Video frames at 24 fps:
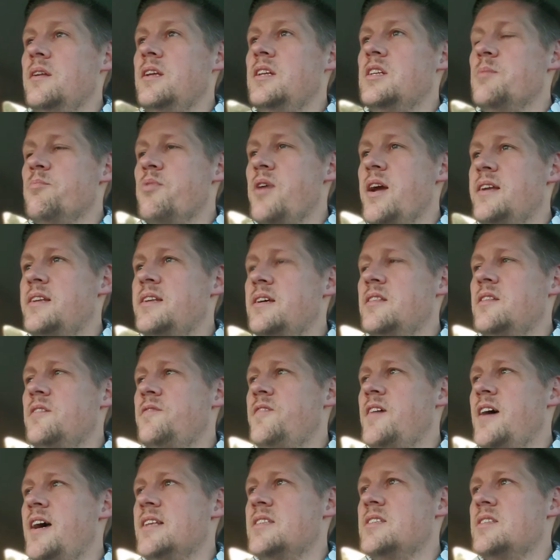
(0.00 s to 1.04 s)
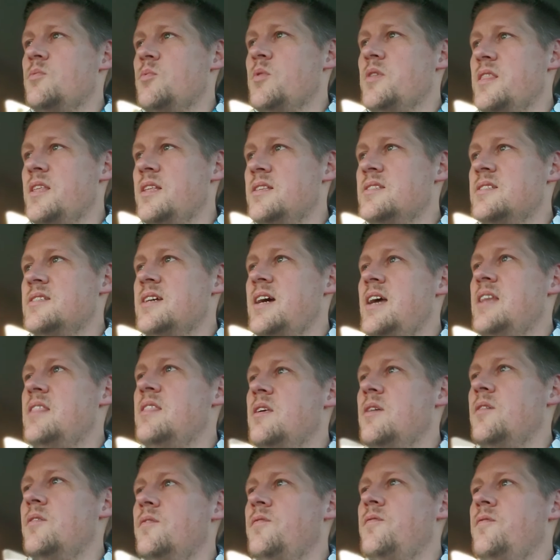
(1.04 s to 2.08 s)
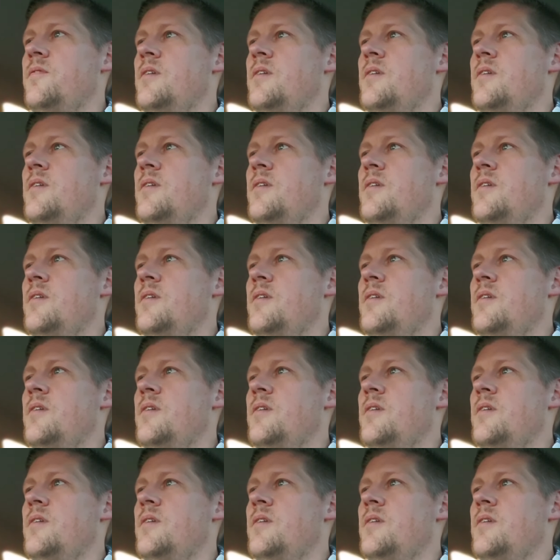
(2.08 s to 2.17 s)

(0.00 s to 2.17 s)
to break down the fats within inside the